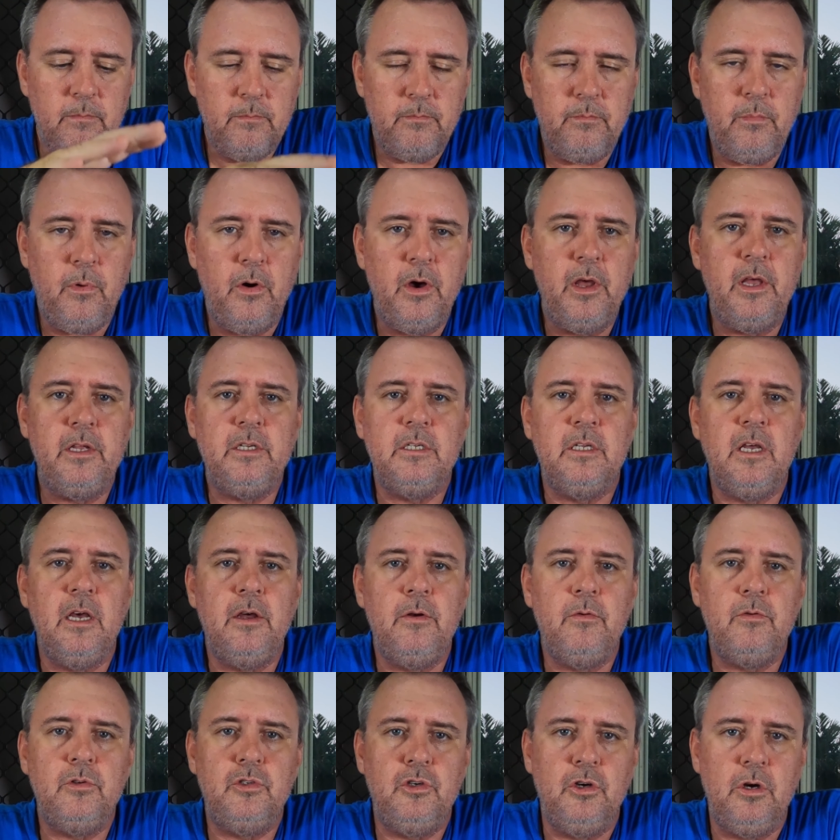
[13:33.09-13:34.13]
Buy your scatter
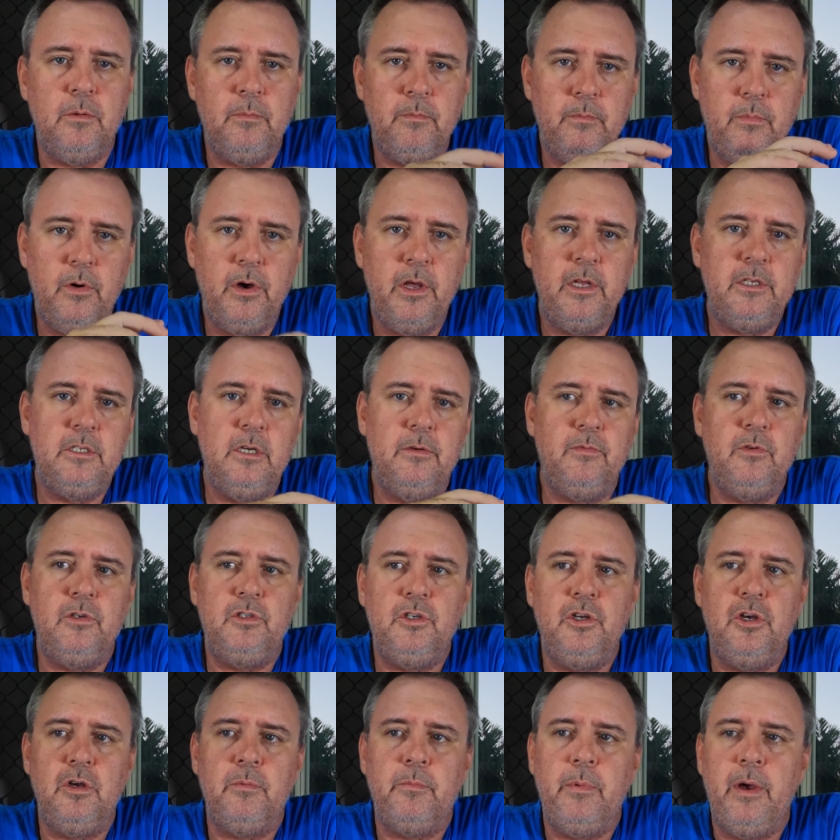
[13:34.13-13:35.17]
or shop, buy yourself a
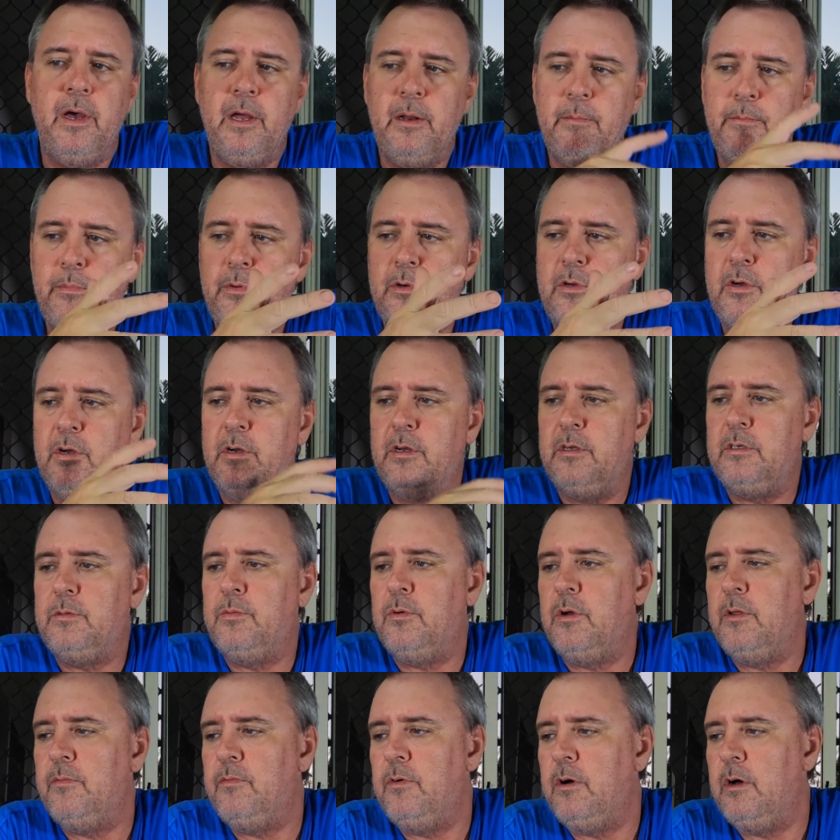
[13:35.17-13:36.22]
jerk bait, put it on a
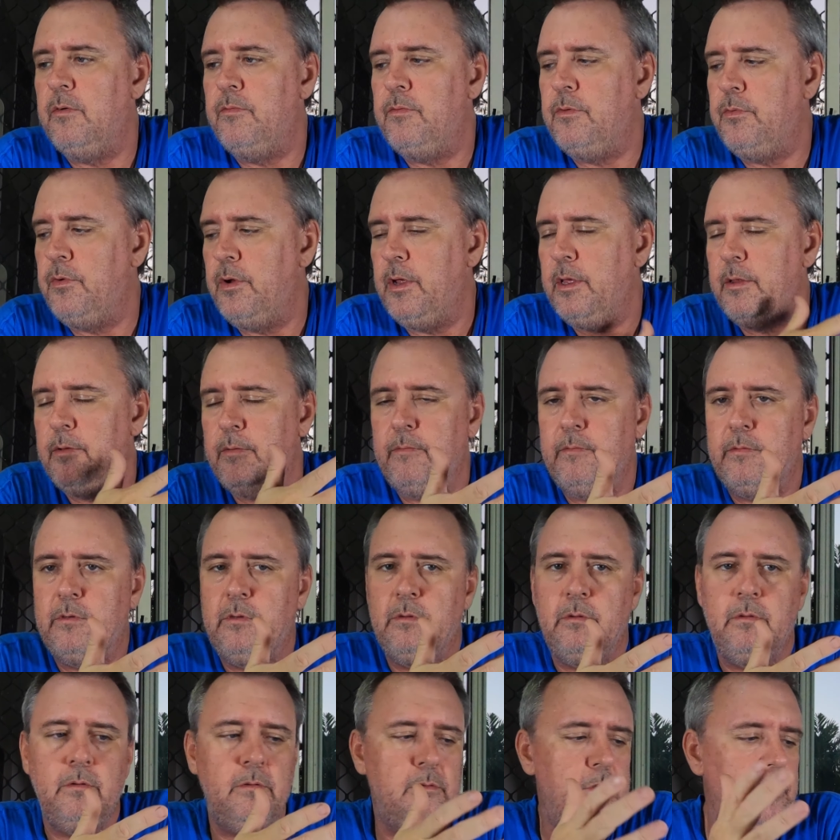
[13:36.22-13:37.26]
25
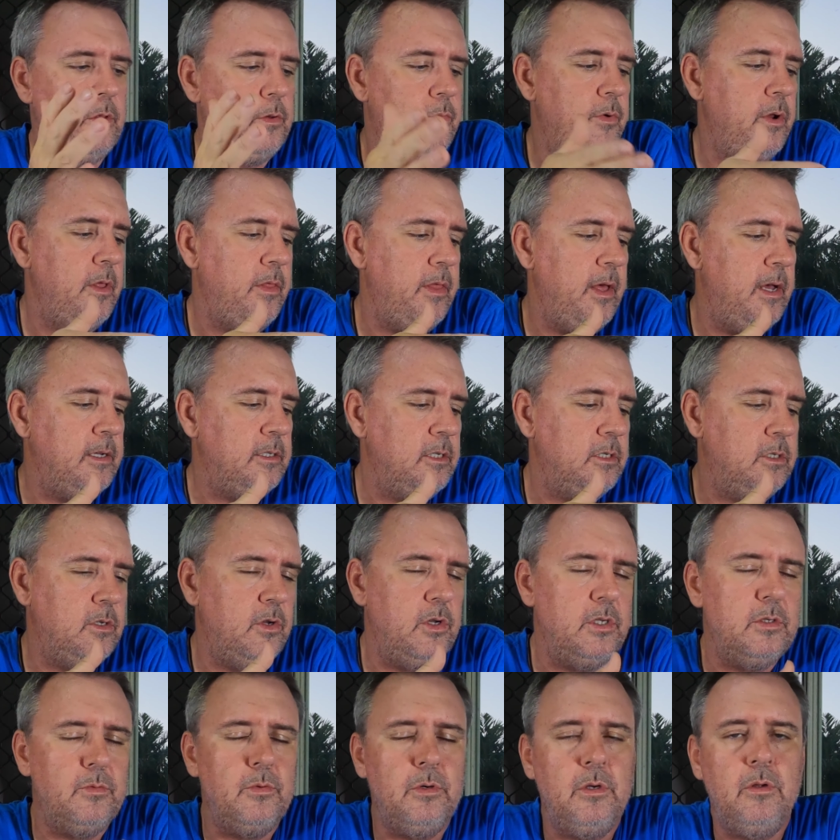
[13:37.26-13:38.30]
to 3,000
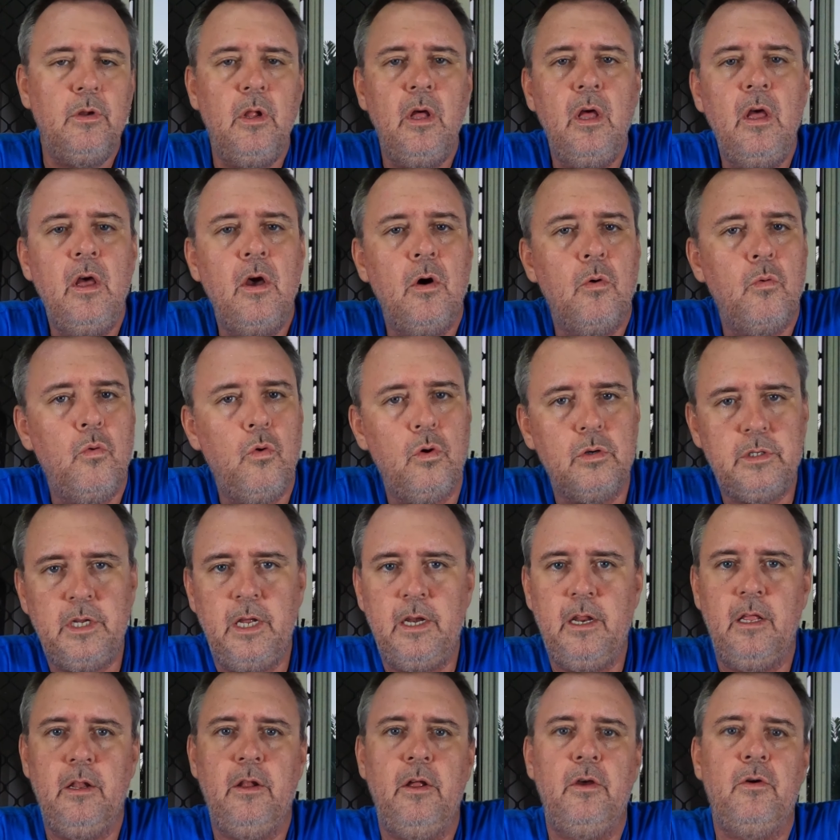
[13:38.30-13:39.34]
size reel, walk
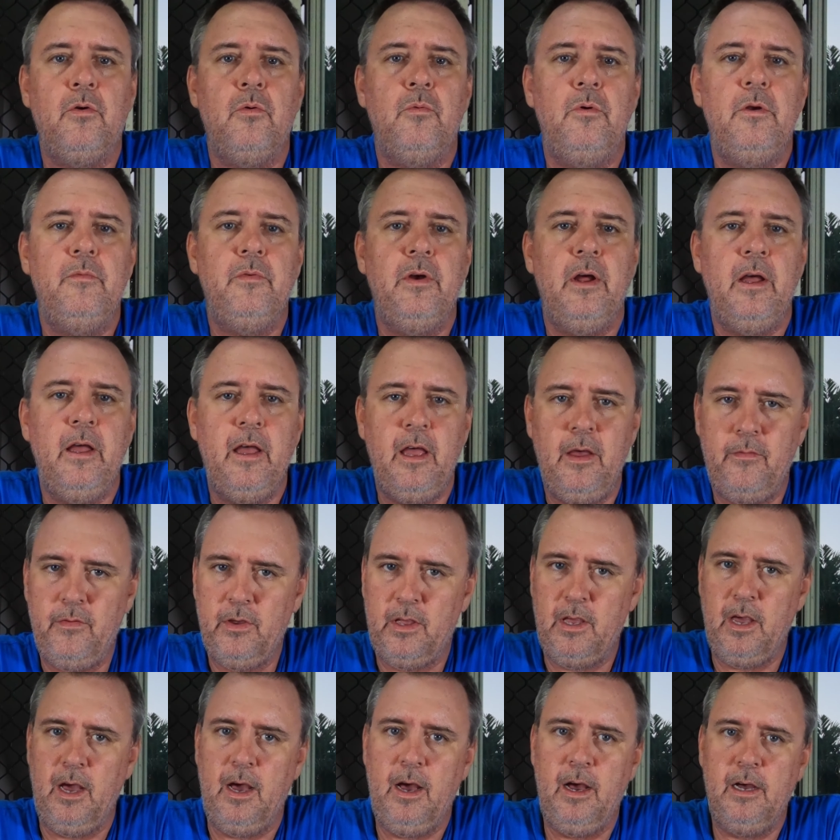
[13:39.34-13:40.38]
down your local river, have a
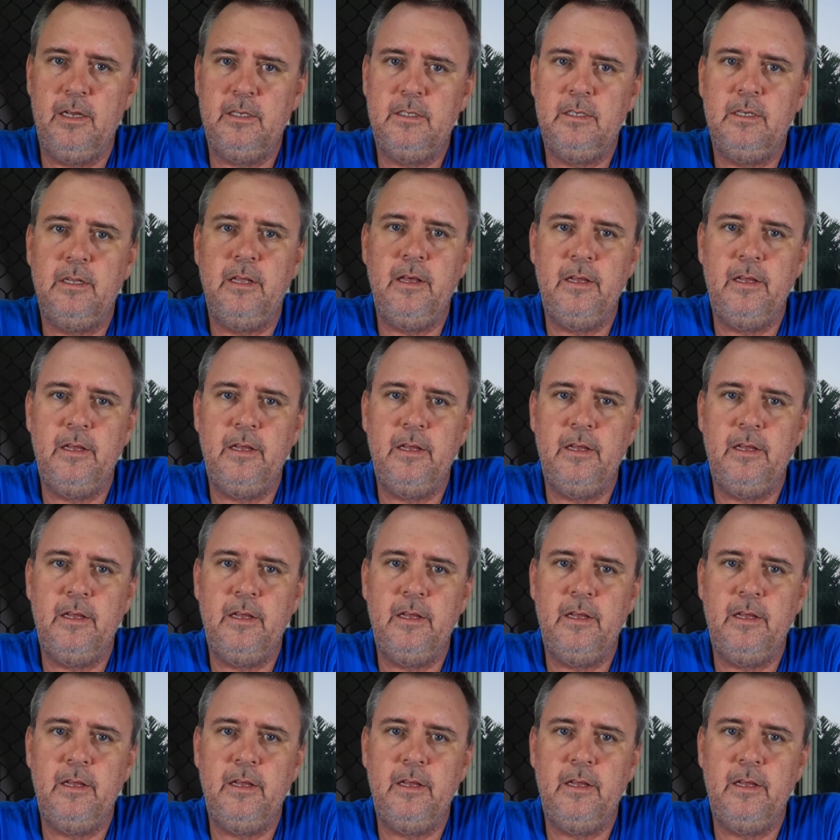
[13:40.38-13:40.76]
cast.